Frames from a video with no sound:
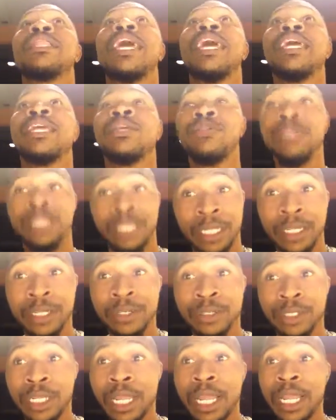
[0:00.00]
that you need to
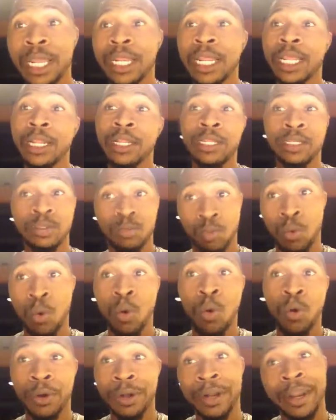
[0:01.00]
understand that this
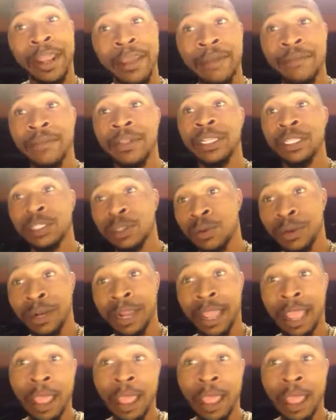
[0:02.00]
war in heaven is going to